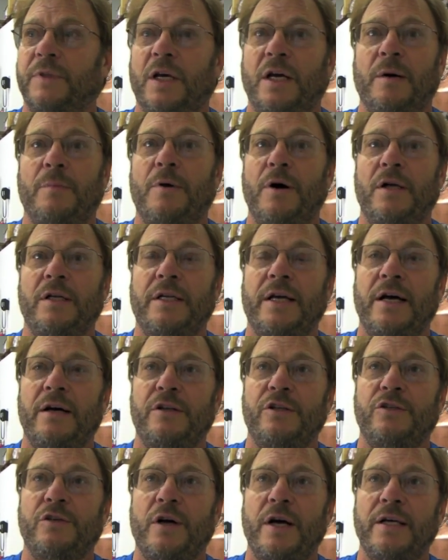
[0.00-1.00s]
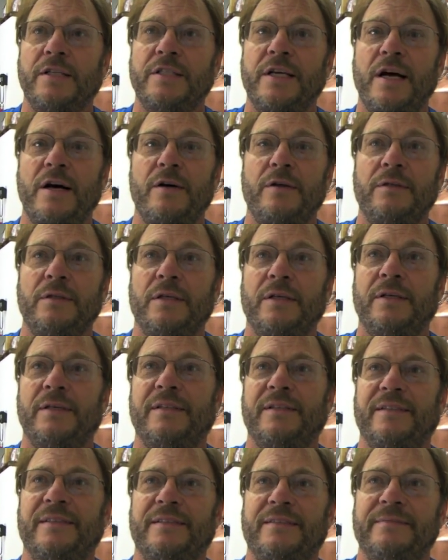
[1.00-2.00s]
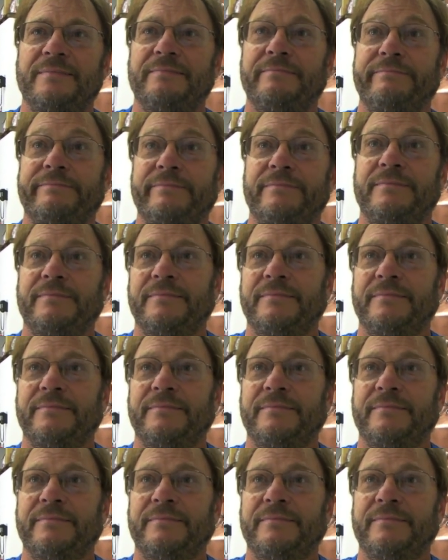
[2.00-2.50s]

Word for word: Come on down and try us out. Okay, great.